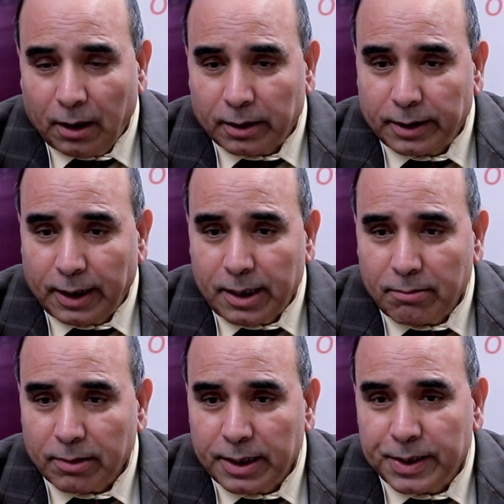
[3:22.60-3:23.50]

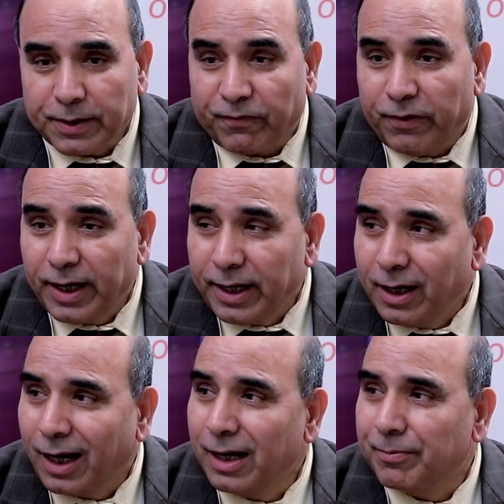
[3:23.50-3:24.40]
There is a very
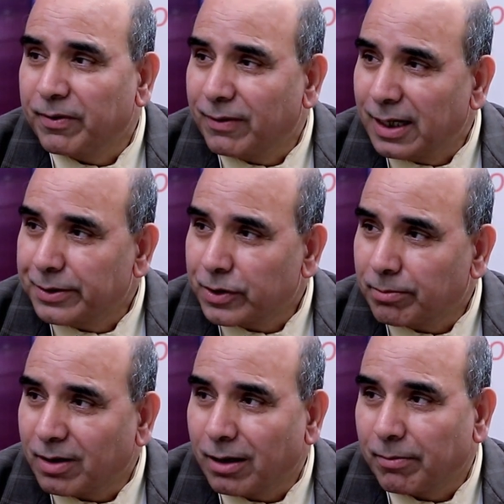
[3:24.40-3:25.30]
high prevalence
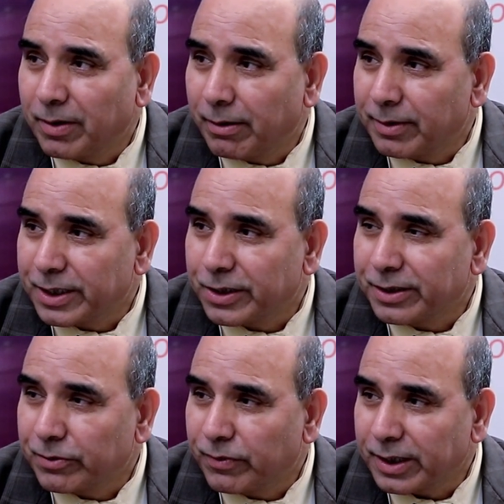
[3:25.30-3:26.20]
of carbapenemus
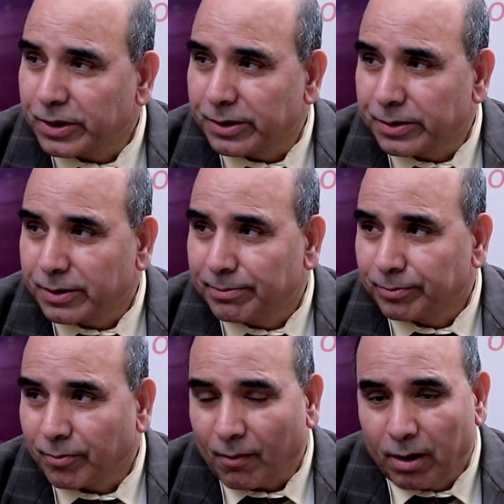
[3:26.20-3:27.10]
infections.
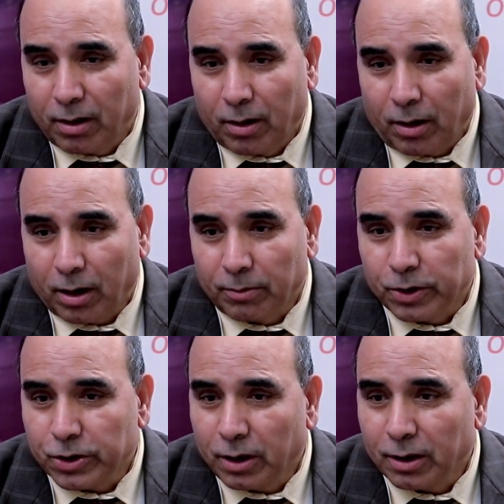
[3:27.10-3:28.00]

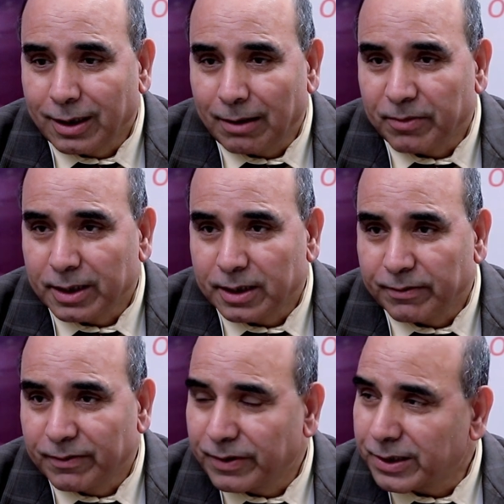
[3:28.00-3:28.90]
Almost all gram-negative
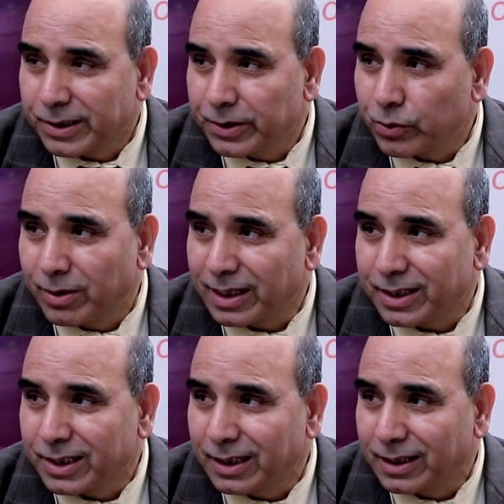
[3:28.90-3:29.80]
infections we are
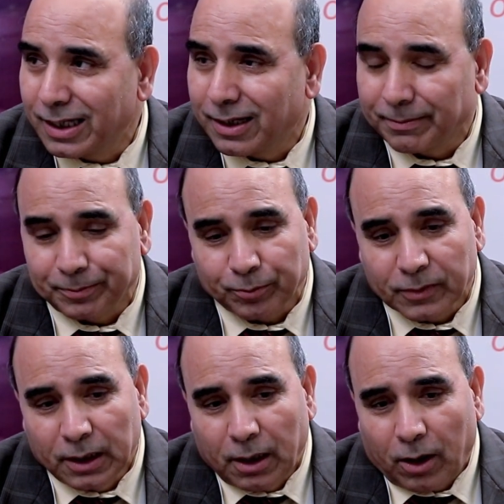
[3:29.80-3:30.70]
getting, they are
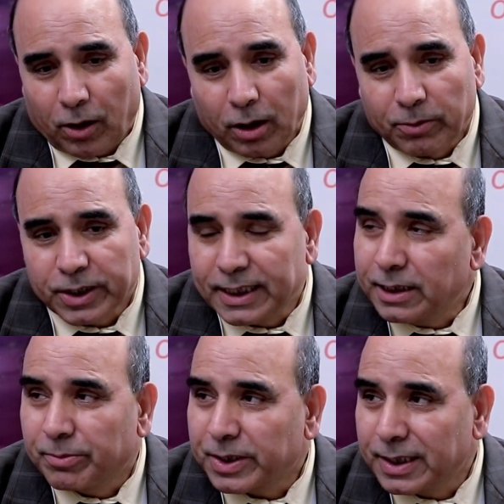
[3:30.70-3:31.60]
almost
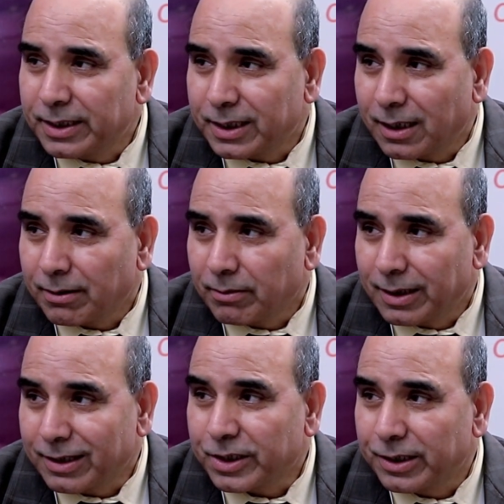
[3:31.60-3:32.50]
80% are
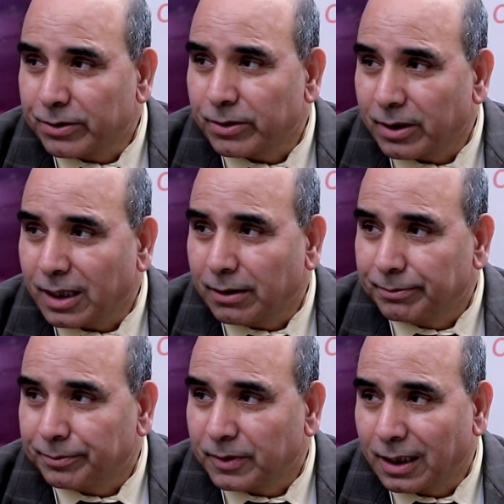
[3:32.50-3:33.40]
resistant to the
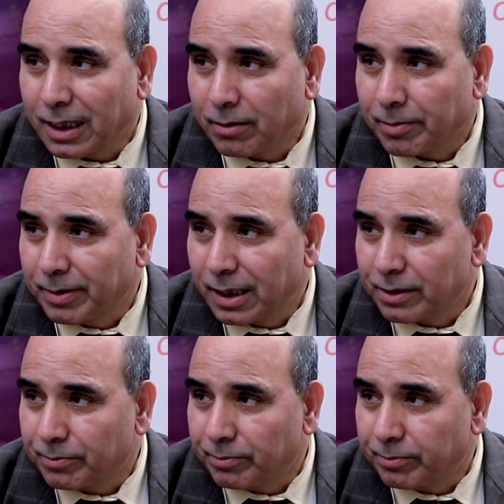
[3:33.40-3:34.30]

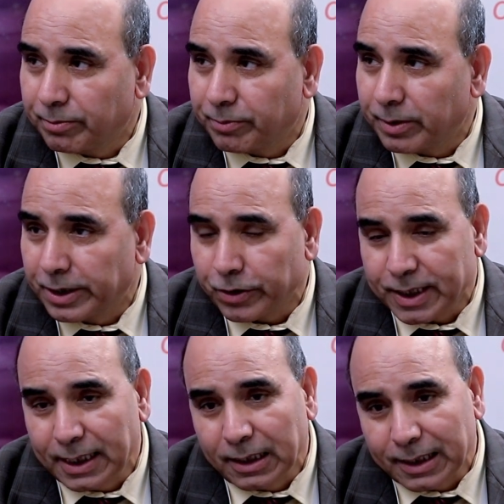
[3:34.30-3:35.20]
carbapenem
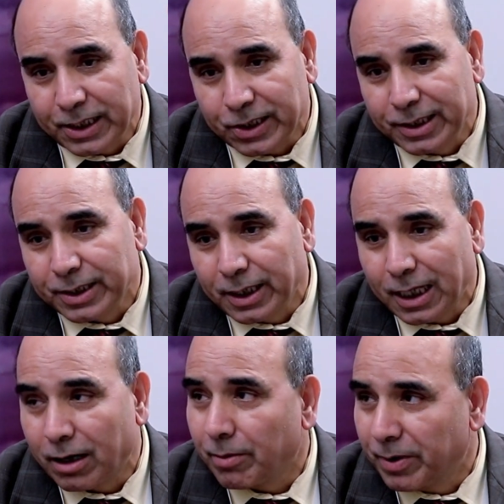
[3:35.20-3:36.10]
producing resistance and
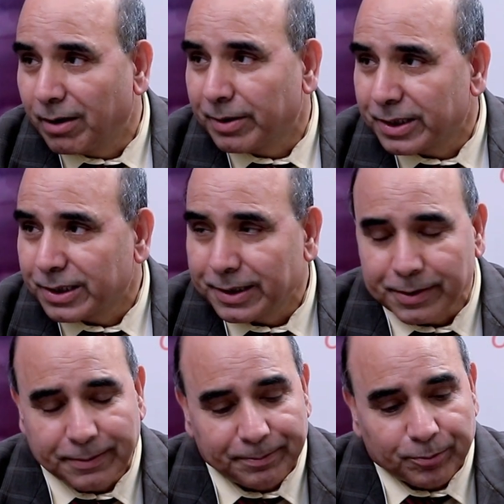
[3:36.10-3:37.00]
carbapenem resistance.